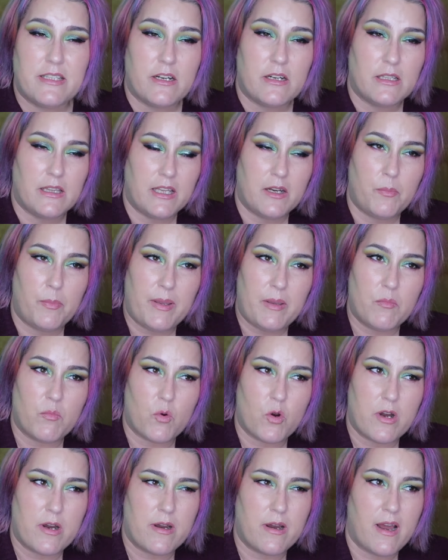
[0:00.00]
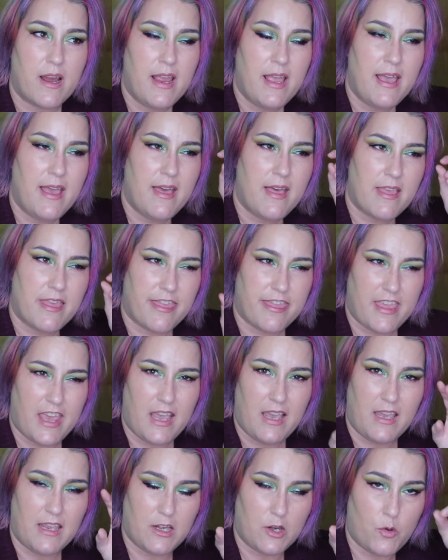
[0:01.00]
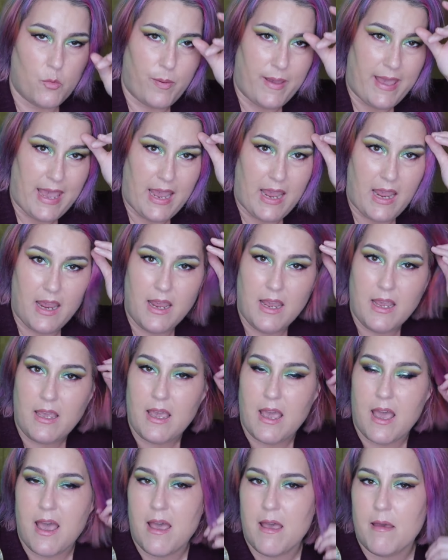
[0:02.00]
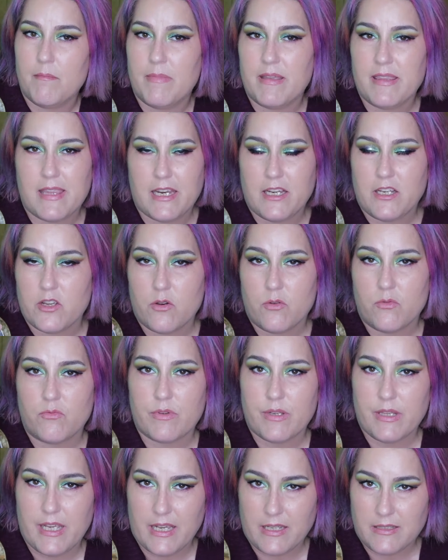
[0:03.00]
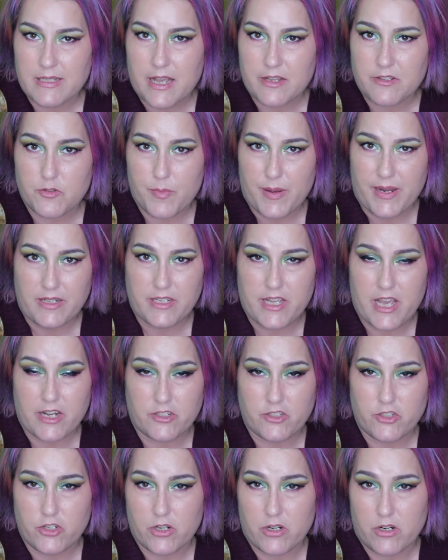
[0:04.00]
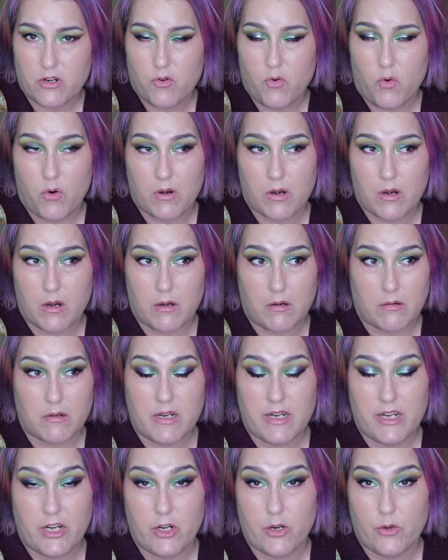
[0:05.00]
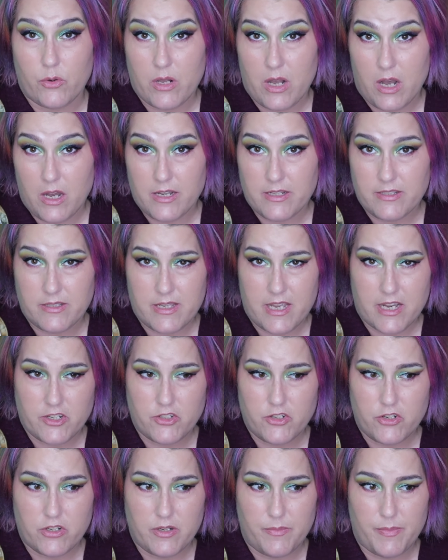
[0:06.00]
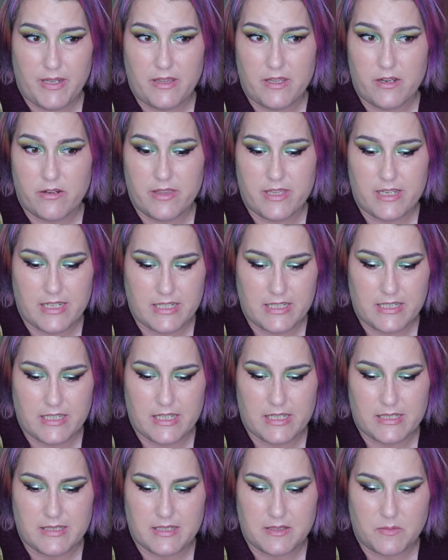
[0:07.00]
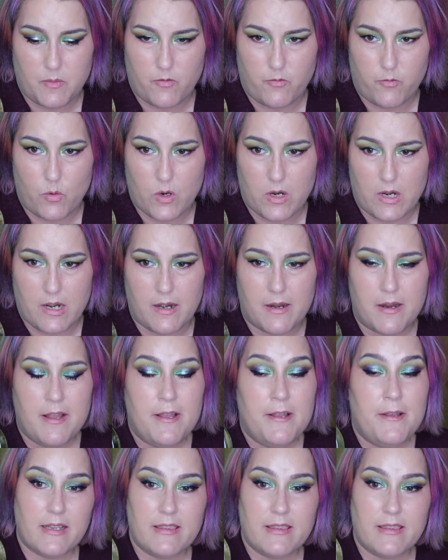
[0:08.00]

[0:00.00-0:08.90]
They're a little bit more thick and opaque, um, but they don't really exacerbate texture or, you know, cause texture to be there that didn't exist before.